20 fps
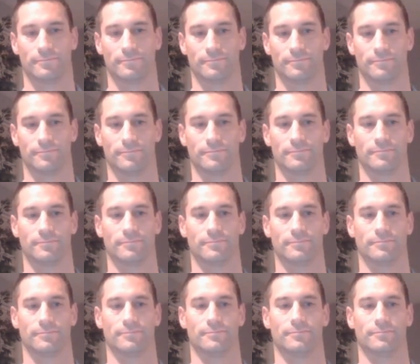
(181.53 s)

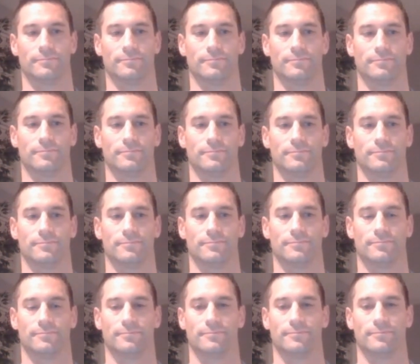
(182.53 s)

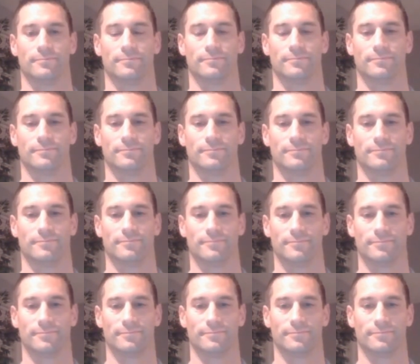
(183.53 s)

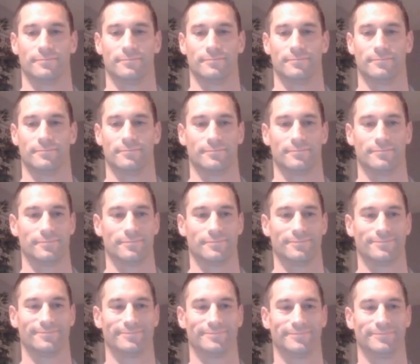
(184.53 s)

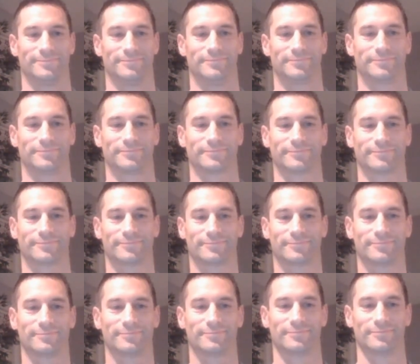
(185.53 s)

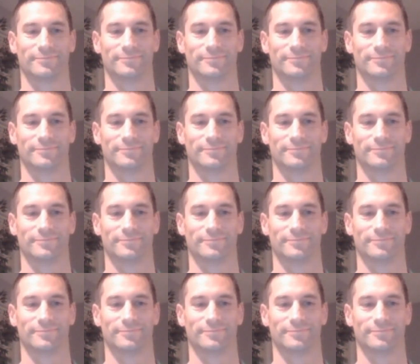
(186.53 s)
[no speech]